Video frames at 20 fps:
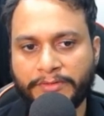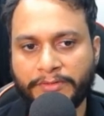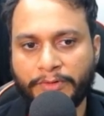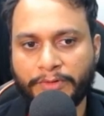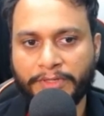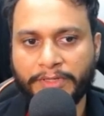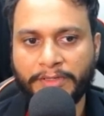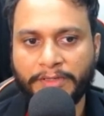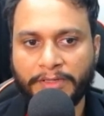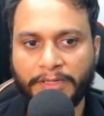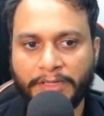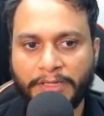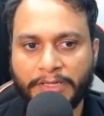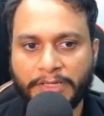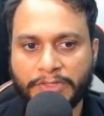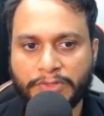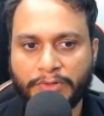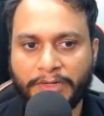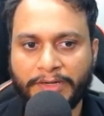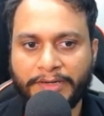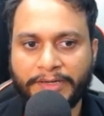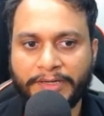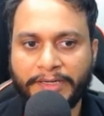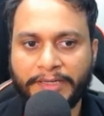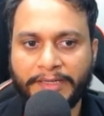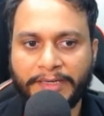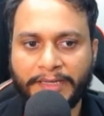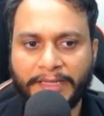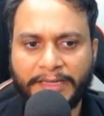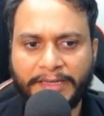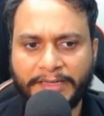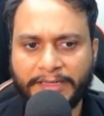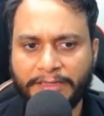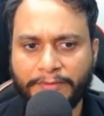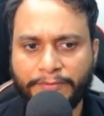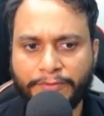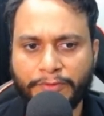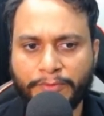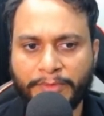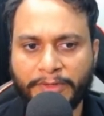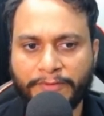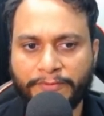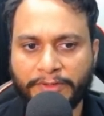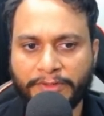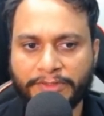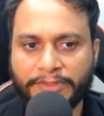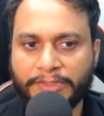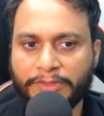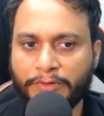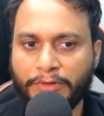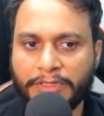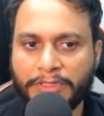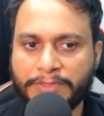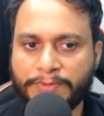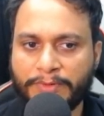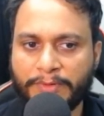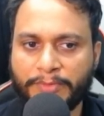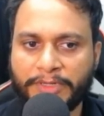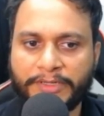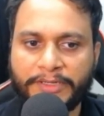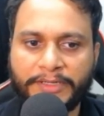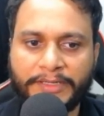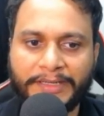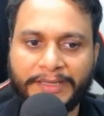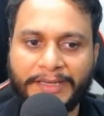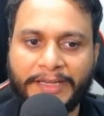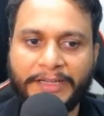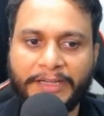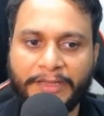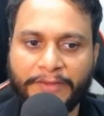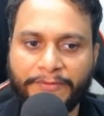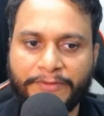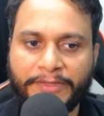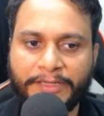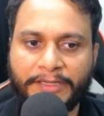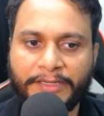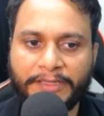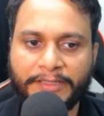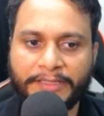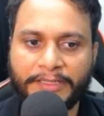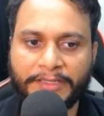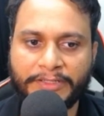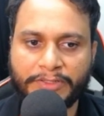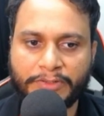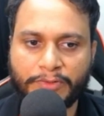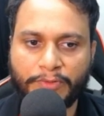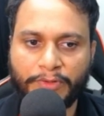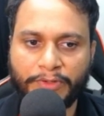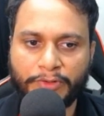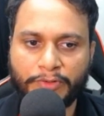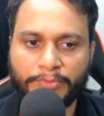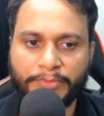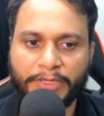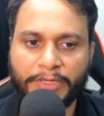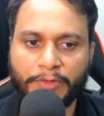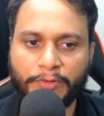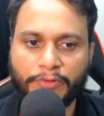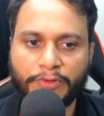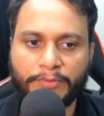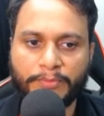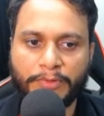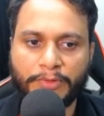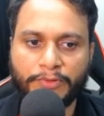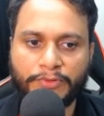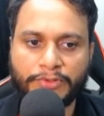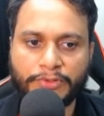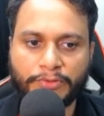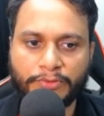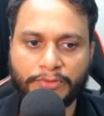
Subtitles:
Okay, so 109, and if you make further calls from 109, definitely that is going to be out of bounds.